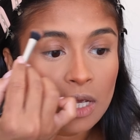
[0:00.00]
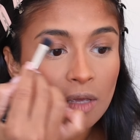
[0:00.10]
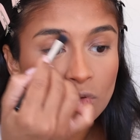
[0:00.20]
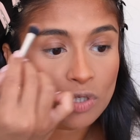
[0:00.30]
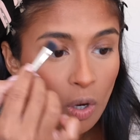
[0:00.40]

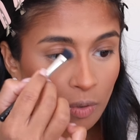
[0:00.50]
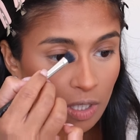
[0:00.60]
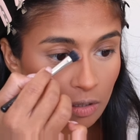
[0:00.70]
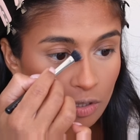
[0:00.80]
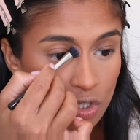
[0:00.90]
if you don't,
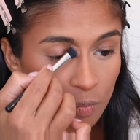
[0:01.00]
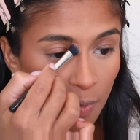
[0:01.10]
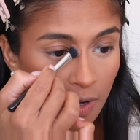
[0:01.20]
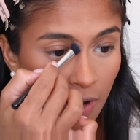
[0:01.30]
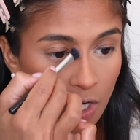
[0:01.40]
it'll look super
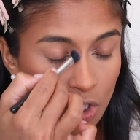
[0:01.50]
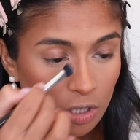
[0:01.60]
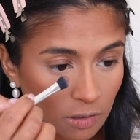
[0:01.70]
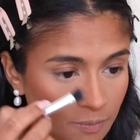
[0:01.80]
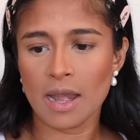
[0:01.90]

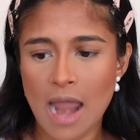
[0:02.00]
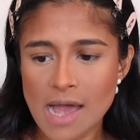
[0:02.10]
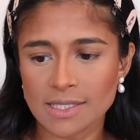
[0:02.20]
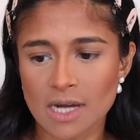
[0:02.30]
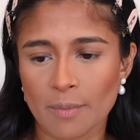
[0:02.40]
unnatural.
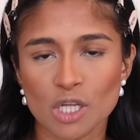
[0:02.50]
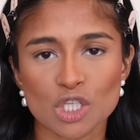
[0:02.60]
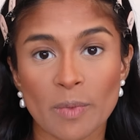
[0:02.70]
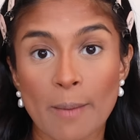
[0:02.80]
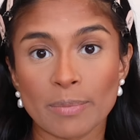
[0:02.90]
Next, I'm gonna
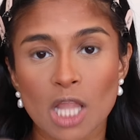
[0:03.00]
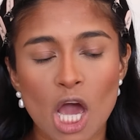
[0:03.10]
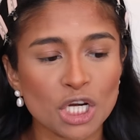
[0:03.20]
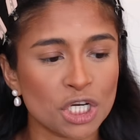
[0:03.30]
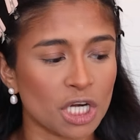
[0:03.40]
do my
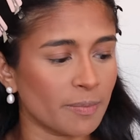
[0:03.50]
blush.